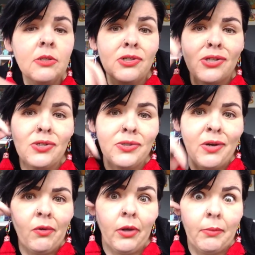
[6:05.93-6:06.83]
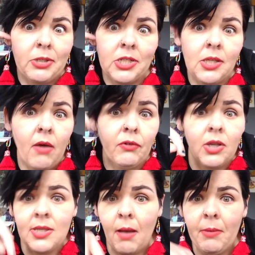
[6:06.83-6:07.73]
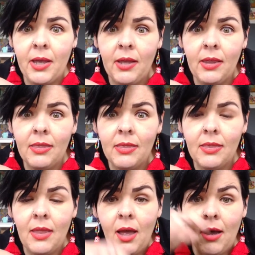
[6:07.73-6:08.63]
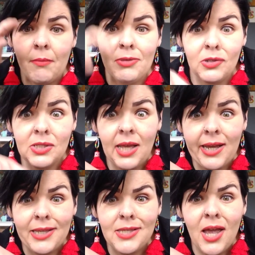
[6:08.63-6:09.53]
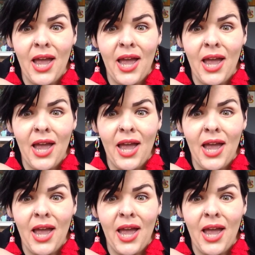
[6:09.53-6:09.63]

There's also several images of Kusama in those slides,